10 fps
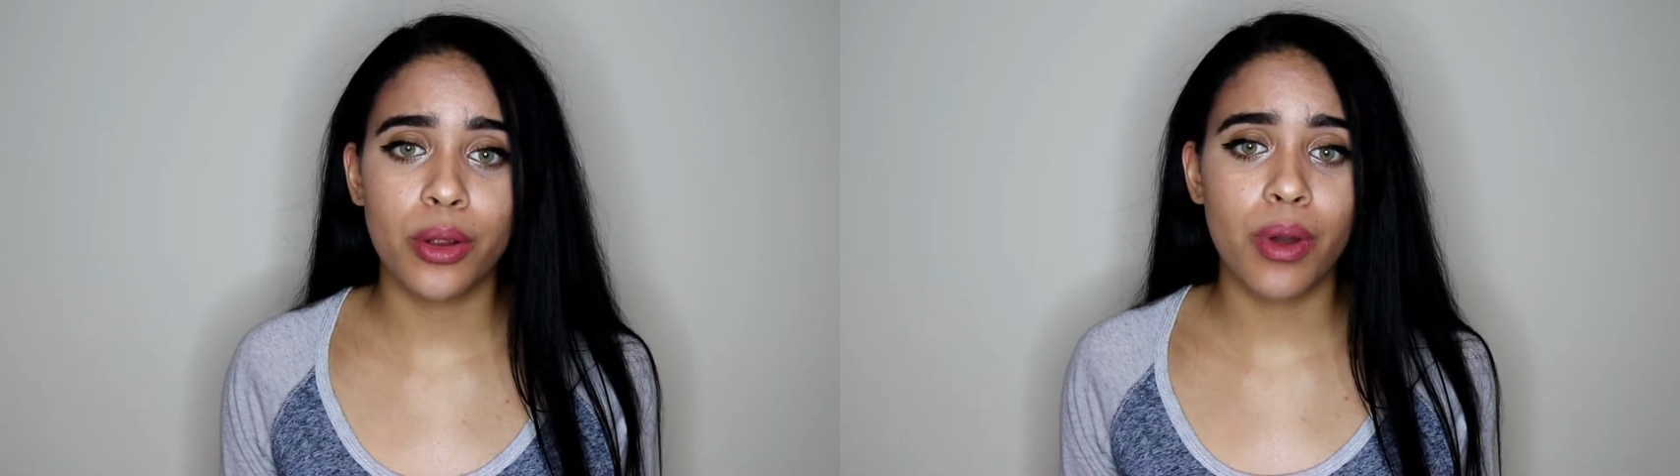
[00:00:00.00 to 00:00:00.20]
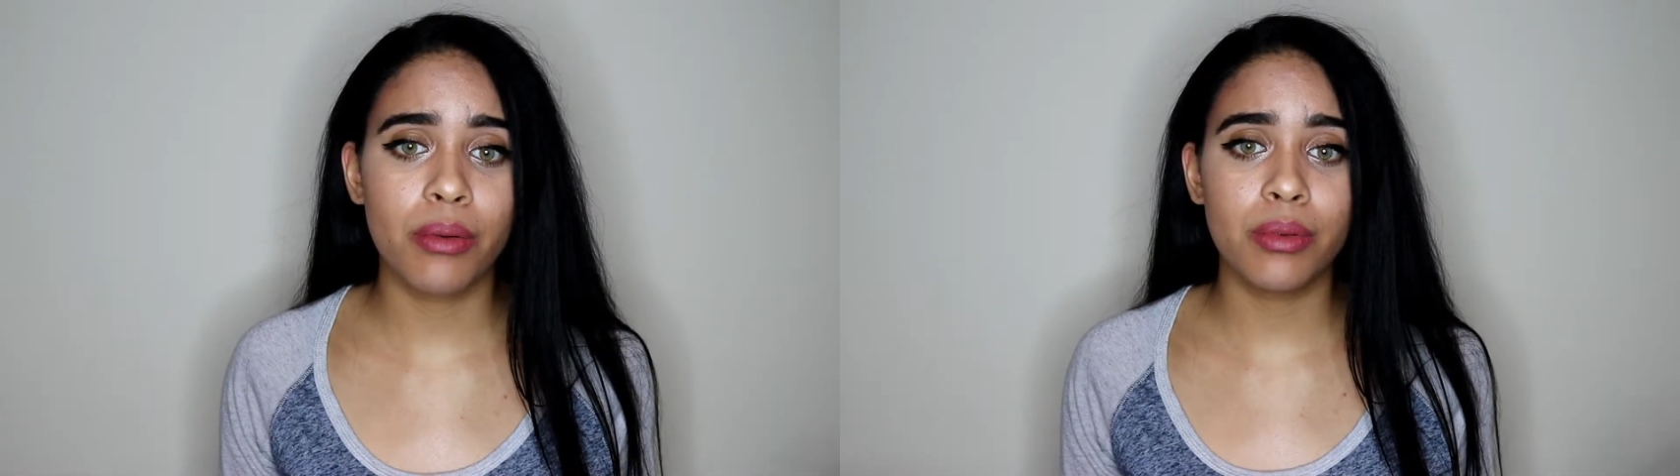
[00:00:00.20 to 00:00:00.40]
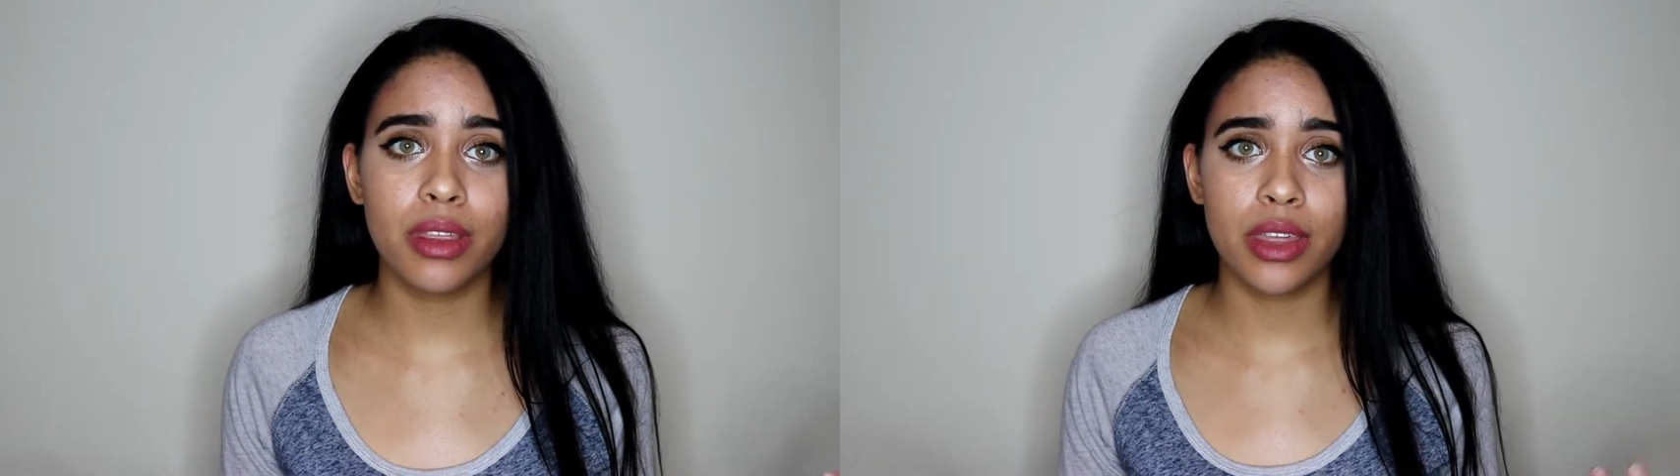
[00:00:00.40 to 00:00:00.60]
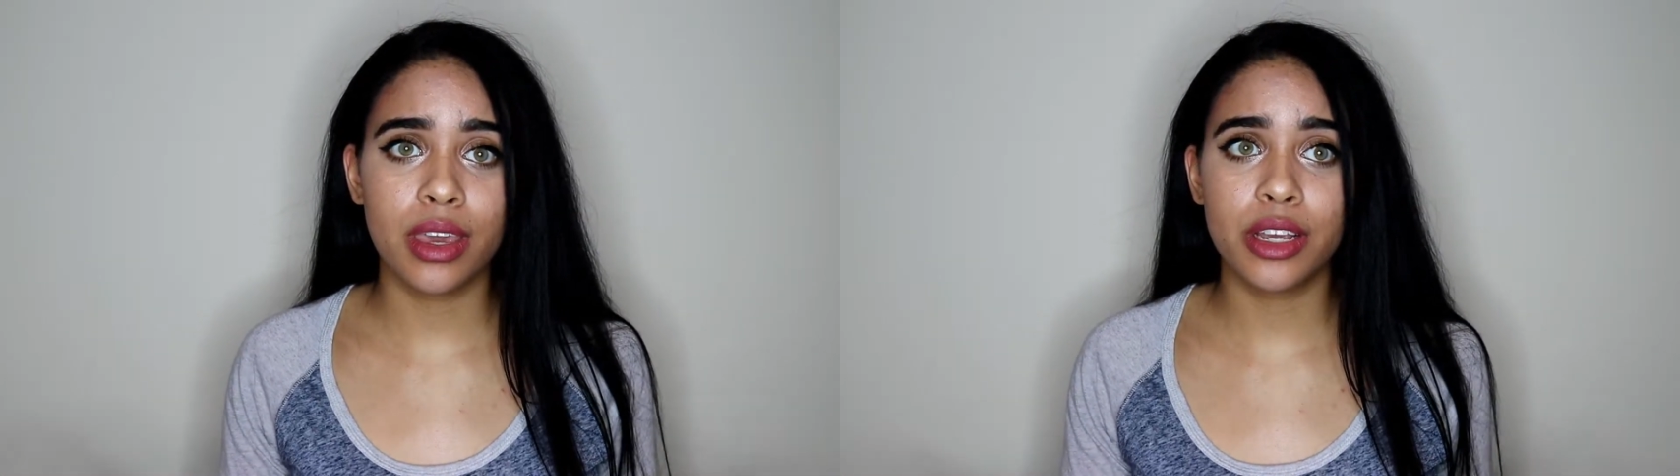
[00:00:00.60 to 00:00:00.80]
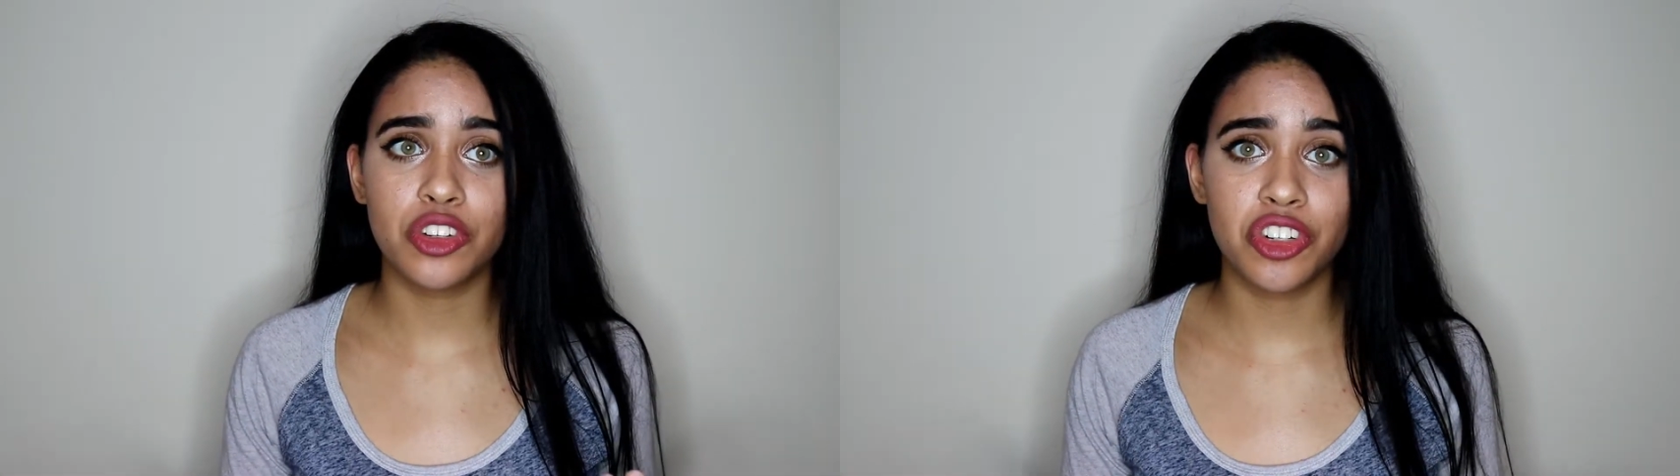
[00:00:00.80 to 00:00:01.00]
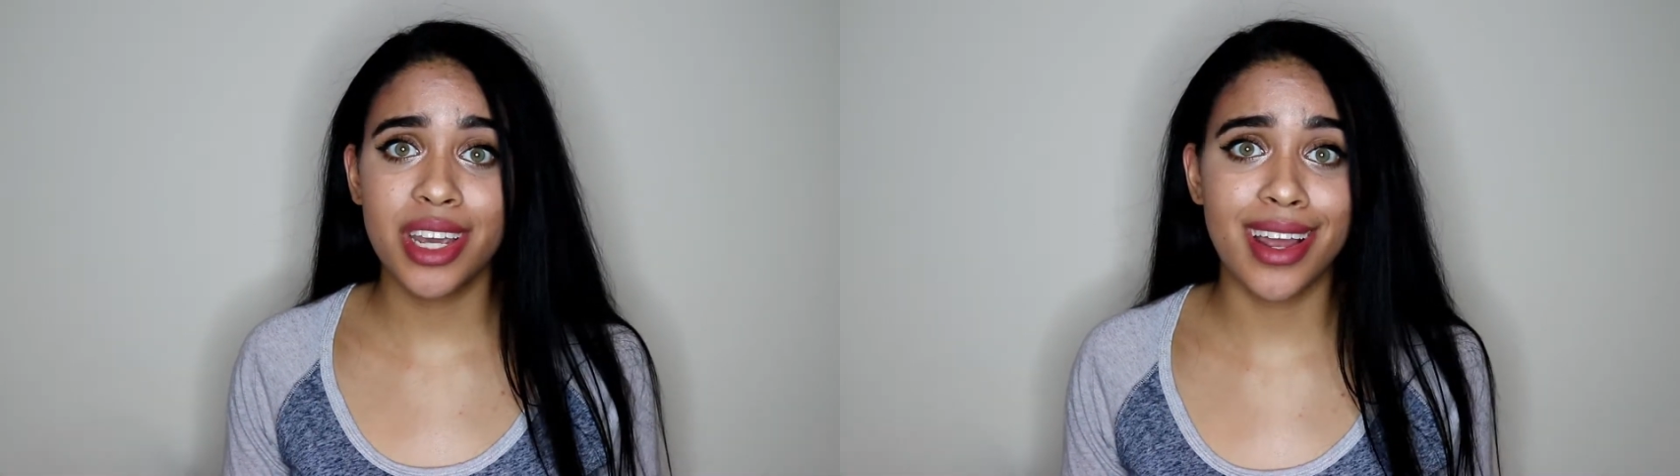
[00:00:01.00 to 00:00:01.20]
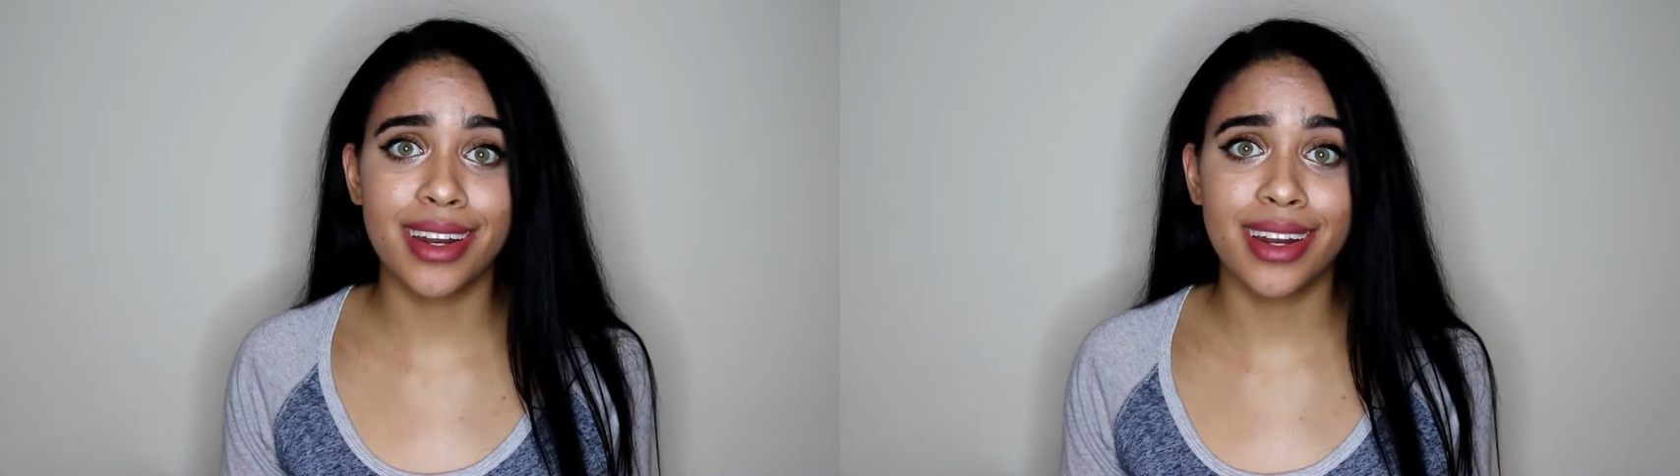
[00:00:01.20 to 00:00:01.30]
You're probably thinking, shit,